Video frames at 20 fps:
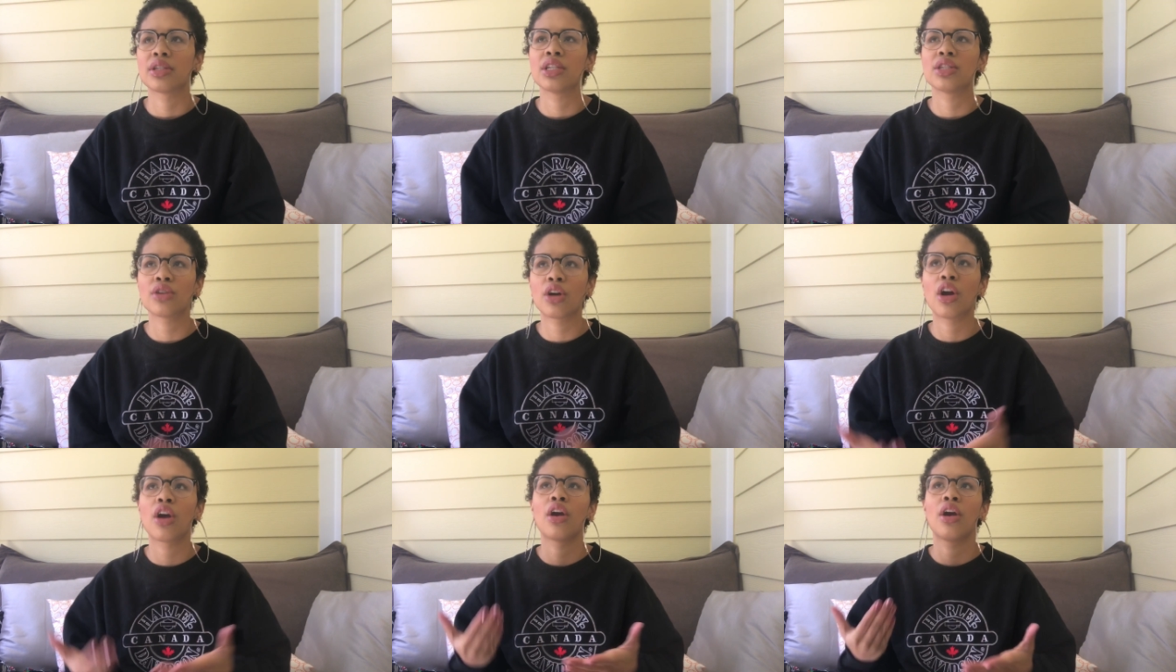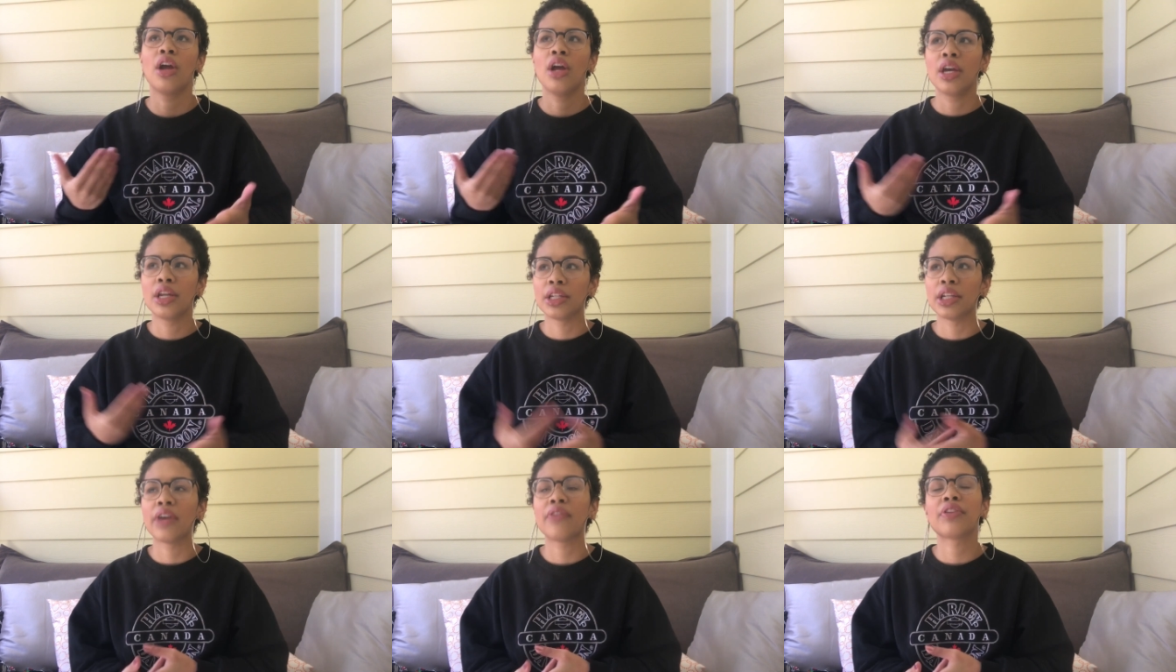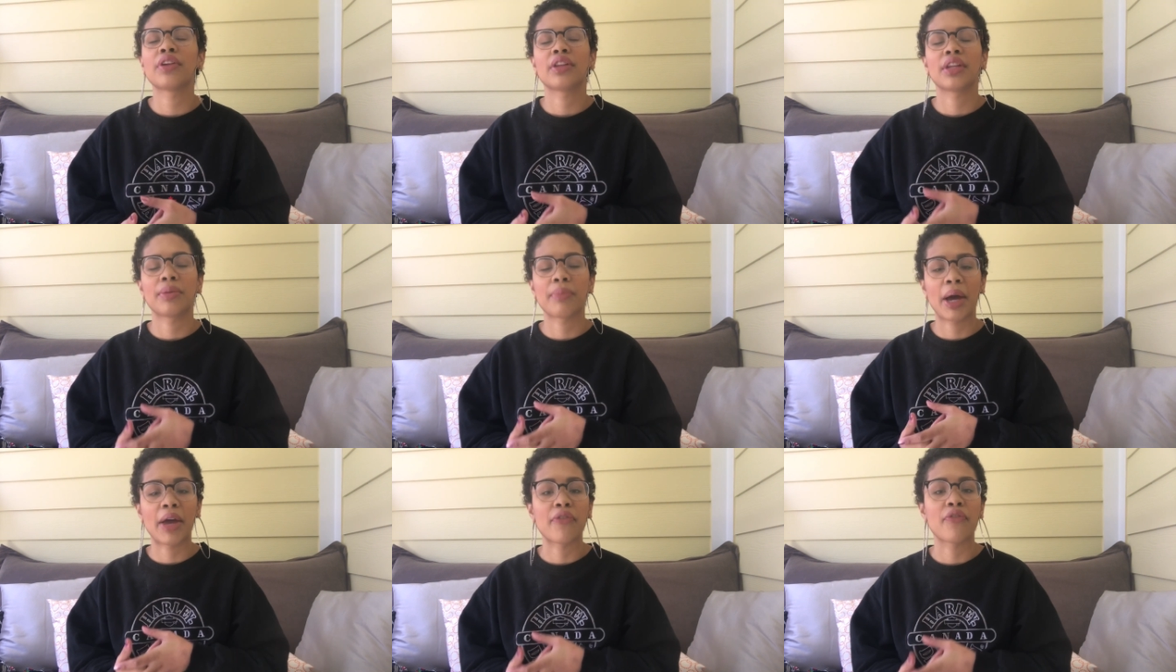These are
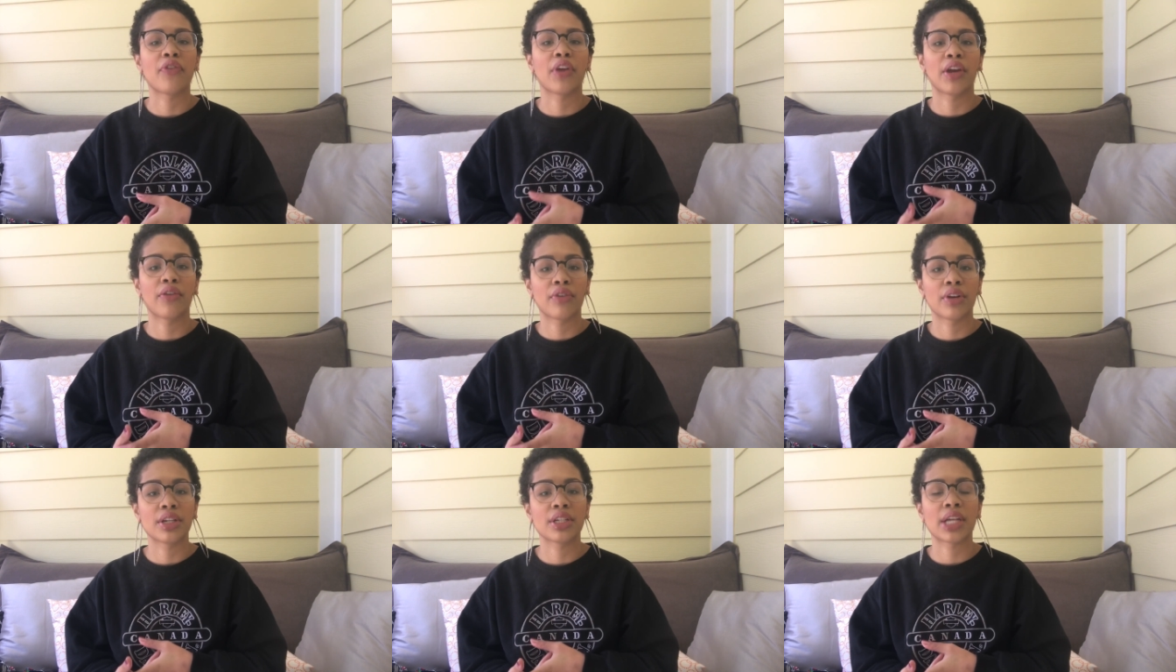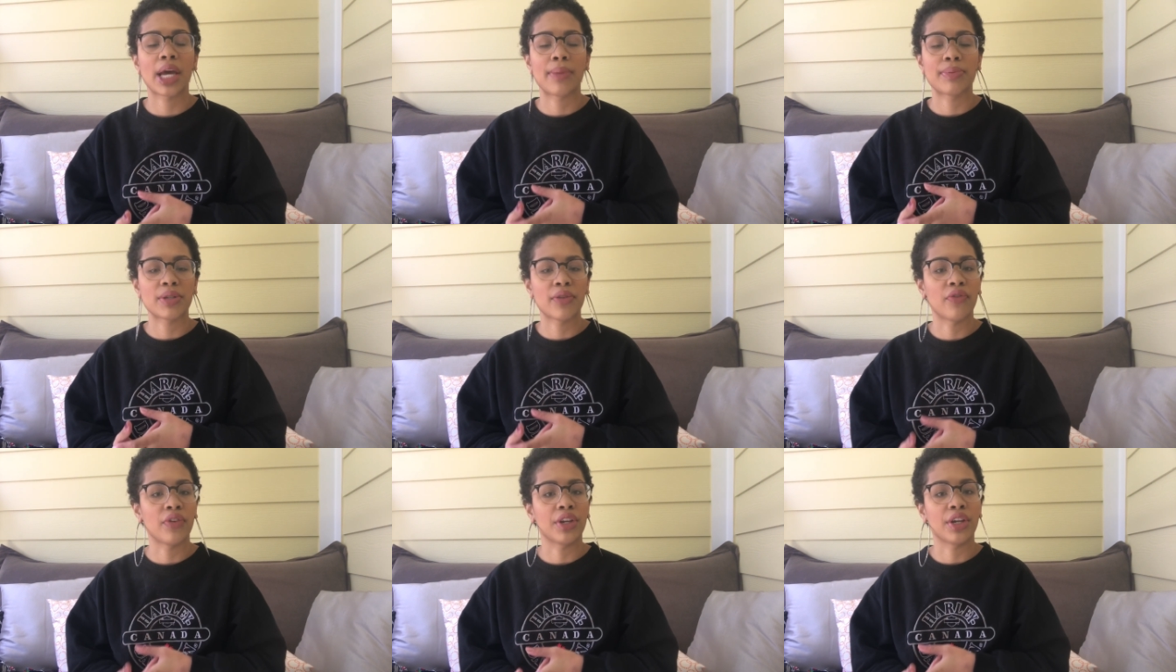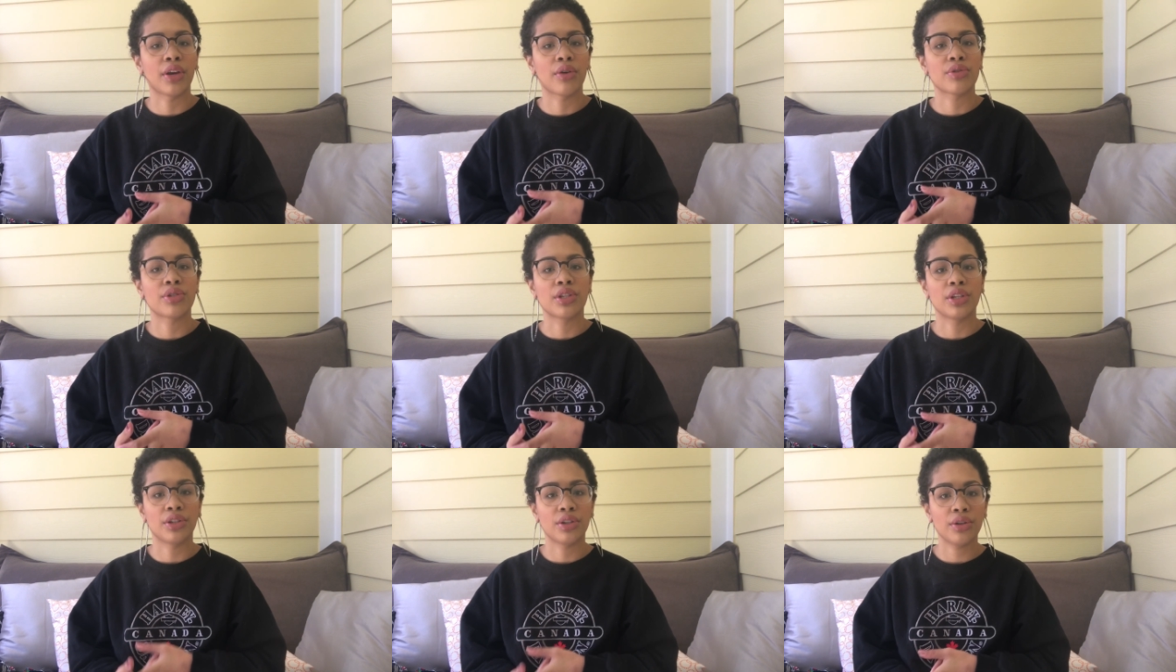definitely my favorite types of
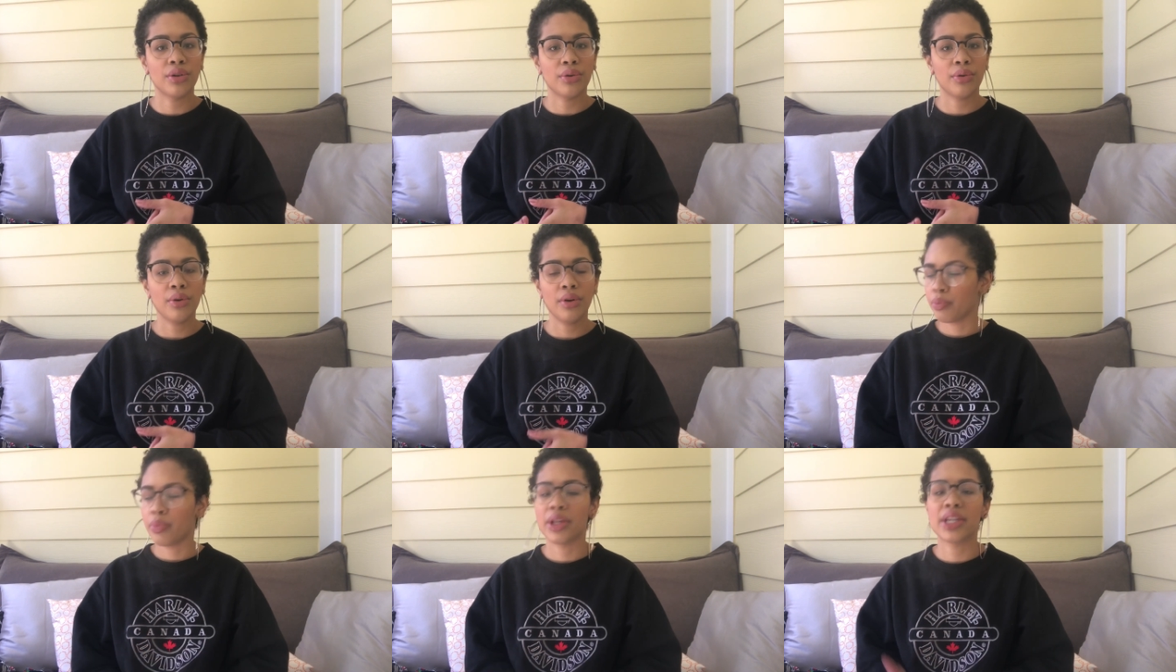videos to do.